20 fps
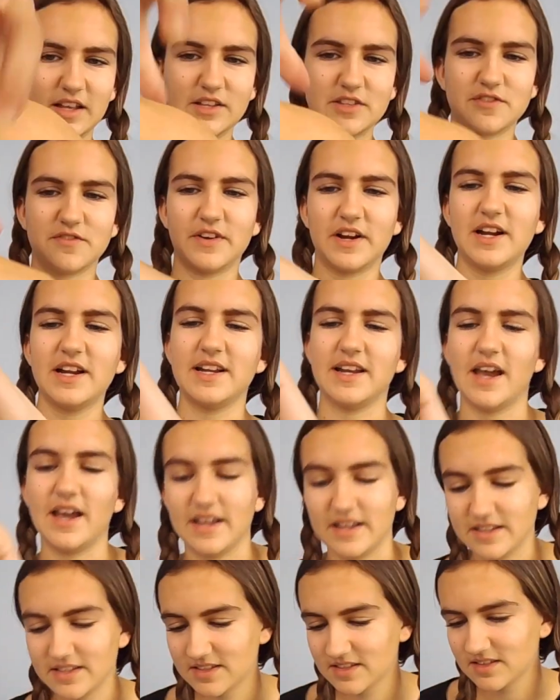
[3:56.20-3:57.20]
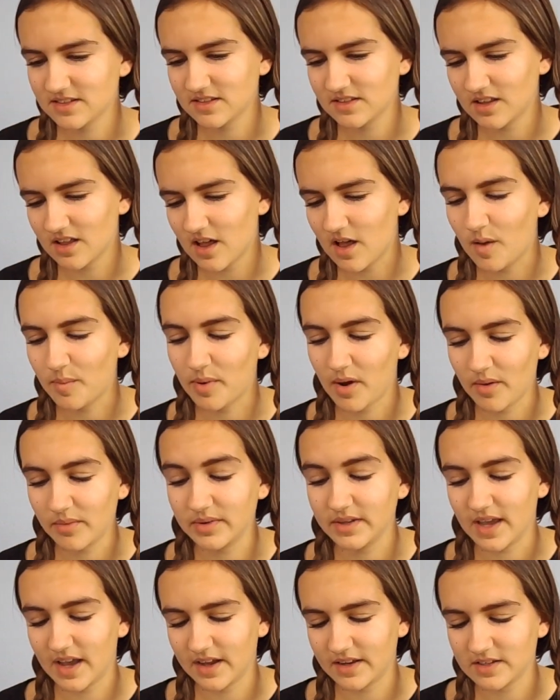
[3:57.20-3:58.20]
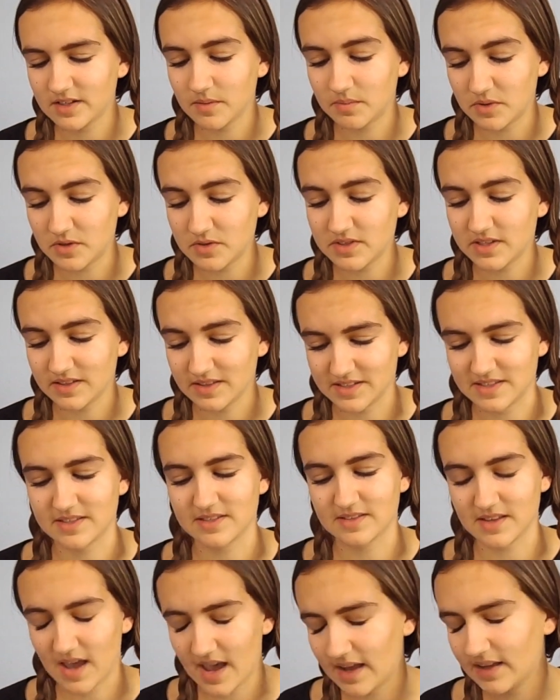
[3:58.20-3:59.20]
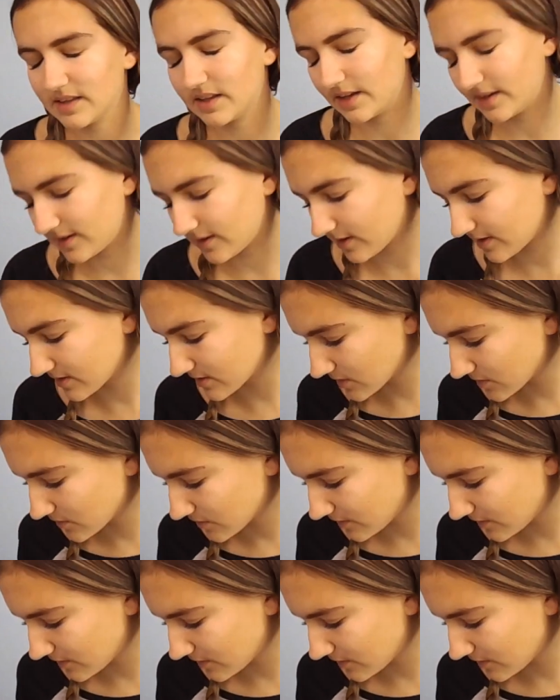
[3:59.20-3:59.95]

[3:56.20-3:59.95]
It's very nice. I'll probably end up using this as a highlighter because it's